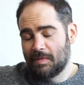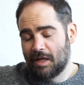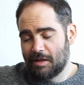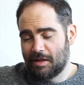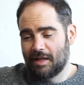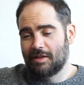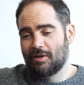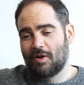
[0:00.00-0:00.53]
I
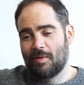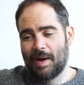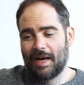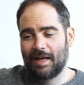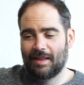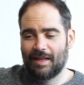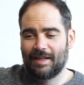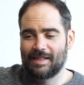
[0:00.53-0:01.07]
think the
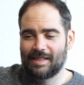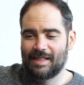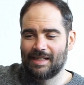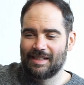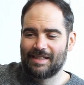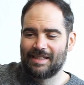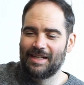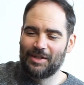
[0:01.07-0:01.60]
chromatic thing is
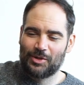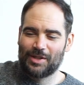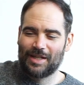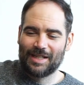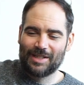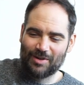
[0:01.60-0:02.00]
interesting,